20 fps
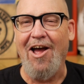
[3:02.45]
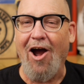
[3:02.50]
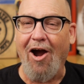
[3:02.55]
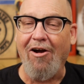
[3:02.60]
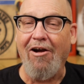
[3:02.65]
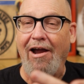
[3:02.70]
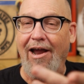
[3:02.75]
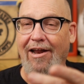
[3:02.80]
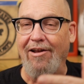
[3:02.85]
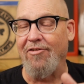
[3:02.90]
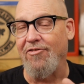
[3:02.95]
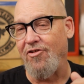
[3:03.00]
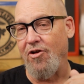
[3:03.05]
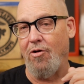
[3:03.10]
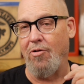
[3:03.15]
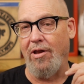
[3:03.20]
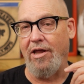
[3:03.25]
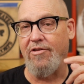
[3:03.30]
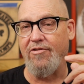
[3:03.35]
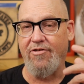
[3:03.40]
All right,
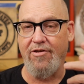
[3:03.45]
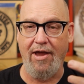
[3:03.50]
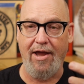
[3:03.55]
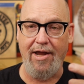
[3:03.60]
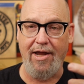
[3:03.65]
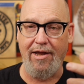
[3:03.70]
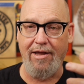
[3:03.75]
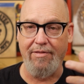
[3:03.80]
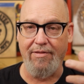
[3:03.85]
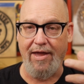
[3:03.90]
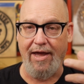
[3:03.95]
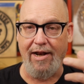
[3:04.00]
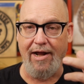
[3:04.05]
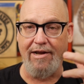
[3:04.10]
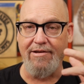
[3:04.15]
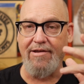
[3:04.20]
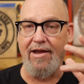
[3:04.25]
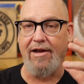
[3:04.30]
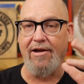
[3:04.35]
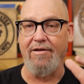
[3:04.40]
so let's say that
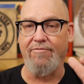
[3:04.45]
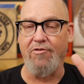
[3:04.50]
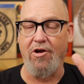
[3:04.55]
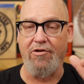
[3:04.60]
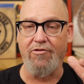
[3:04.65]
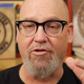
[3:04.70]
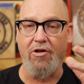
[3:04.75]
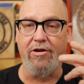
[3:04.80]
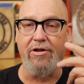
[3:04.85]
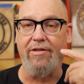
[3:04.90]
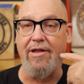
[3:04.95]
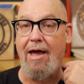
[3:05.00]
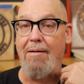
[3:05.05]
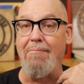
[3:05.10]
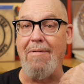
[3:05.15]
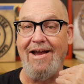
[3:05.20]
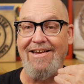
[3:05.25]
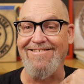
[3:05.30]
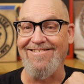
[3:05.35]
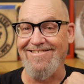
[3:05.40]
I take a fresh look at
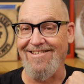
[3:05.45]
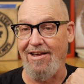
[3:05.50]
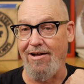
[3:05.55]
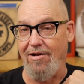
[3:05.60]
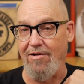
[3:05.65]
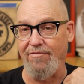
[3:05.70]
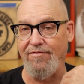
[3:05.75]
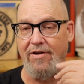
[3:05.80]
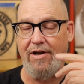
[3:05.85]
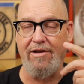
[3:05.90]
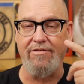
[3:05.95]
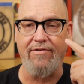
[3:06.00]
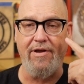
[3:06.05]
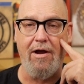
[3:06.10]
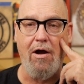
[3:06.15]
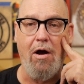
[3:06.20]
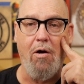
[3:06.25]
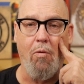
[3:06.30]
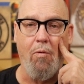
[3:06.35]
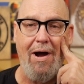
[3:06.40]
that myself and I say,
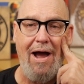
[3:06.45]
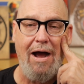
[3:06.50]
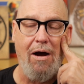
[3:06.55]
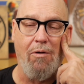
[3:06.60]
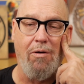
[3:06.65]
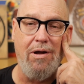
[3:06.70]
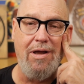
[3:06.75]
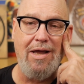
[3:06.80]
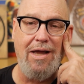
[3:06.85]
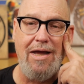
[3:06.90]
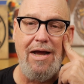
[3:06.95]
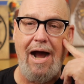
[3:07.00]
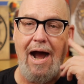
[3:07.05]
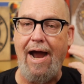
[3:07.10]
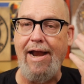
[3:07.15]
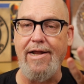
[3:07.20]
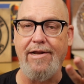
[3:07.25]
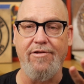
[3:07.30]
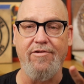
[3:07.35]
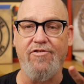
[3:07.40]
oh, wow,
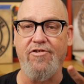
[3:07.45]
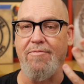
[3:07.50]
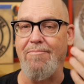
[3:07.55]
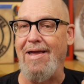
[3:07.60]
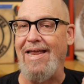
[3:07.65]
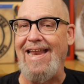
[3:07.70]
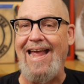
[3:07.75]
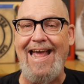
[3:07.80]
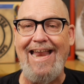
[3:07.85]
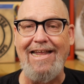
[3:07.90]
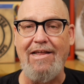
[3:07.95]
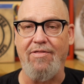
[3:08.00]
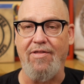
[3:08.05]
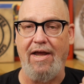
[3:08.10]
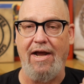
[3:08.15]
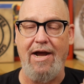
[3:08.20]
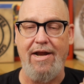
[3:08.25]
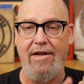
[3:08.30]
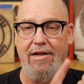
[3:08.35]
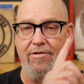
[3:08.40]
I didn't submit
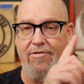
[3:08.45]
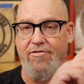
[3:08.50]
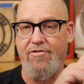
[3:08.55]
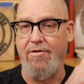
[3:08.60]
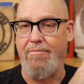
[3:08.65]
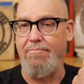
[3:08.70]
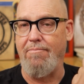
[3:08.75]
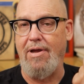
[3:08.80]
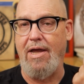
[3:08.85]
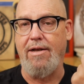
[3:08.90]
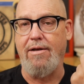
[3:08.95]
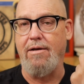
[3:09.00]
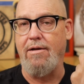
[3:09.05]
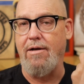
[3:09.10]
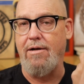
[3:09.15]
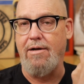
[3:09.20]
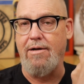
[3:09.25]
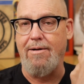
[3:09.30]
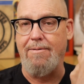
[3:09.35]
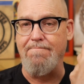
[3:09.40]
anything. I didn't submit
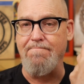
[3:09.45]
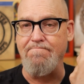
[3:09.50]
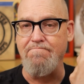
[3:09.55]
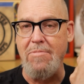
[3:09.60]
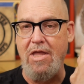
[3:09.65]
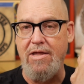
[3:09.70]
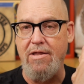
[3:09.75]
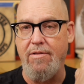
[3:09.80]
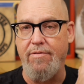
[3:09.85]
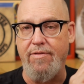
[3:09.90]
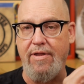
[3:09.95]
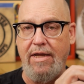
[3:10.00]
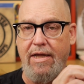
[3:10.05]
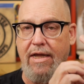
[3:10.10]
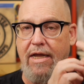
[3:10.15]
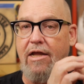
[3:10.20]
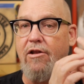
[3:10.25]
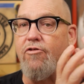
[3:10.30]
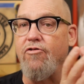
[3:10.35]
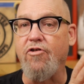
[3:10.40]

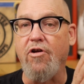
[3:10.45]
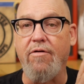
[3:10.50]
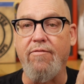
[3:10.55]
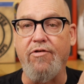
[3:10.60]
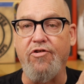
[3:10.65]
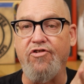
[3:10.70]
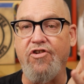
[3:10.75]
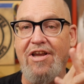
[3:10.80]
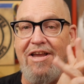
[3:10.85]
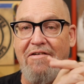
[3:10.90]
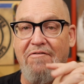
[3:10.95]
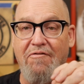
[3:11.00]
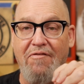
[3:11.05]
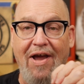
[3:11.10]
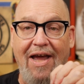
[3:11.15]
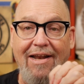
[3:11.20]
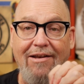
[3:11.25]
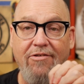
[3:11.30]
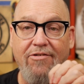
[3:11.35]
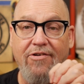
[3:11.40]
the in-service
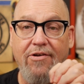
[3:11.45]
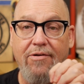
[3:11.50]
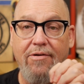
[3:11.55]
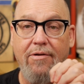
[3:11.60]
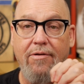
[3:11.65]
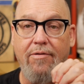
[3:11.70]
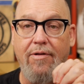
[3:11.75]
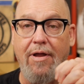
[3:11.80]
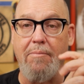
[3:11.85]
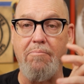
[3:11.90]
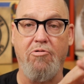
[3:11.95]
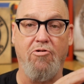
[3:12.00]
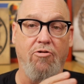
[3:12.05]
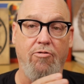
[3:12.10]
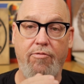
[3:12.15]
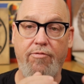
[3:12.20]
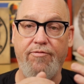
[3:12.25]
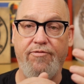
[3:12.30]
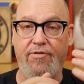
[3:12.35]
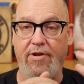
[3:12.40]
event that
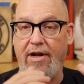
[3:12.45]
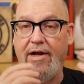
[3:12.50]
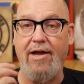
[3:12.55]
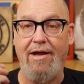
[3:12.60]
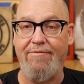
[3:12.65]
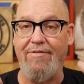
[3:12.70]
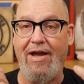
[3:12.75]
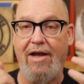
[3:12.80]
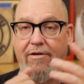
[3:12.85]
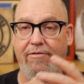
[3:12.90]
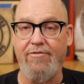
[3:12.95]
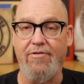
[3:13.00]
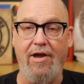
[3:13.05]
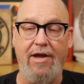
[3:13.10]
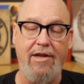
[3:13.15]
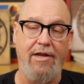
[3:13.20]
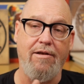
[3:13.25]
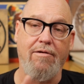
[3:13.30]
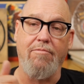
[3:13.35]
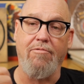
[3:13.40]
proves that I have X. I
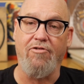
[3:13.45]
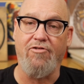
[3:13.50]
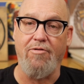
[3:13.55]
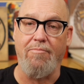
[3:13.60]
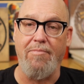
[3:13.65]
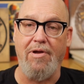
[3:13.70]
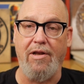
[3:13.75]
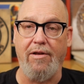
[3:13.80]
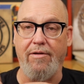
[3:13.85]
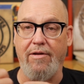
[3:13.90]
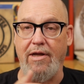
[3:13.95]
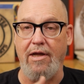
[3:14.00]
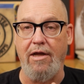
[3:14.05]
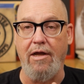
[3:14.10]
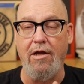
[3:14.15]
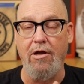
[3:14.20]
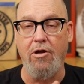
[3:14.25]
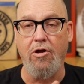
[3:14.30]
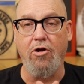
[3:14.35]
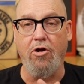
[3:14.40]
didn't submit the
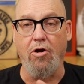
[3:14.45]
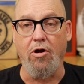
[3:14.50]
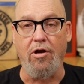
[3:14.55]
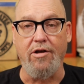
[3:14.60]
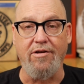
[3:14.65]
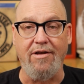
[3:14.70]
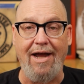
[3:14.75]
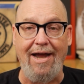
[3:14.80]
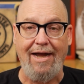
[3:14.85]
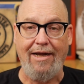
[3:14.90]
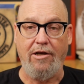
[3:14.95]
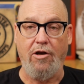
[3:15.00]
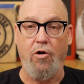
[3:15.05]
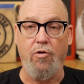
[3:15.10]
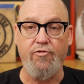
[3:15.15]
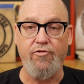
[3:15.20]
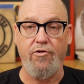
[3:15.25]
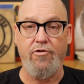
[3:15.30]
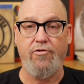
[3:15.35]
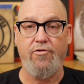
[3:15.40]
current
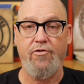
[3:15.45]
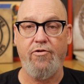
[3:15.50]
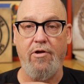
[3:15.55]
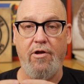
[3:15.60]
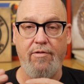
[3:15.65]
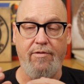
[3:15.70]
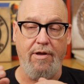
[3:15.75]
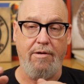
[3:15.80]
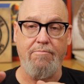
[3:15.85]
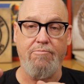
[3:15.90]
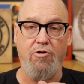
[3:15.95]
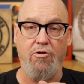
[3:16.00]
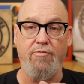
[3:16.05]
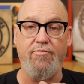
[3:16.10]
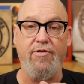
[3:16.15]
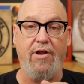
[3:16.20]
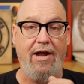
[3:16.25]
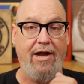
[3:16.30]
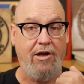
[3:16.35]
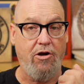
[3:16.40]
diagnosis that
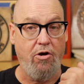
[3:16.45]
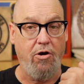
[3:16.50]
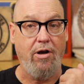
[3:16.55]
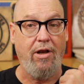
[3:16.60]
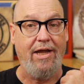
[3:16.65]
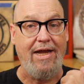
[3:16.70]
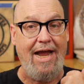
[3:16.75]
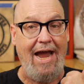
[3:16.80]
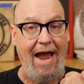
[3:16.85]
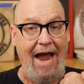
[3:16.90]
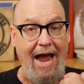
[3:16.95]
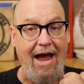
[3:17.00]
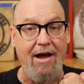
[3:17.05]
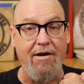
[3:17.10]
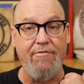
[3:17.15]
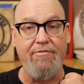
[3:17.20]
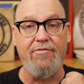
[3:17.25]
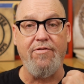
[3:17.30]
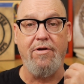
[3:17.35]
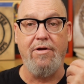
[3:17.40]
proves that I currently
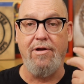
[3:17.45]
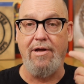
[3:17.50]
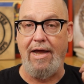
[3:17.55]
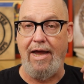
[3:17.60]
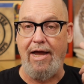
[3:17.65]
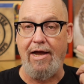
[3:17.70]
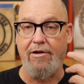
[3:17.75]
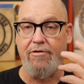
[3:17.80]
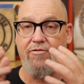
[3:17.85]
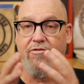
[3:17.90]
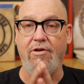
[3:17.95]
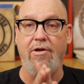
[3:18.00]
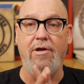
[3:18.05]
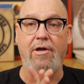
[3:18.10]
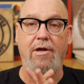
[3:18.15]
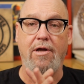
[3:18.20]
have X.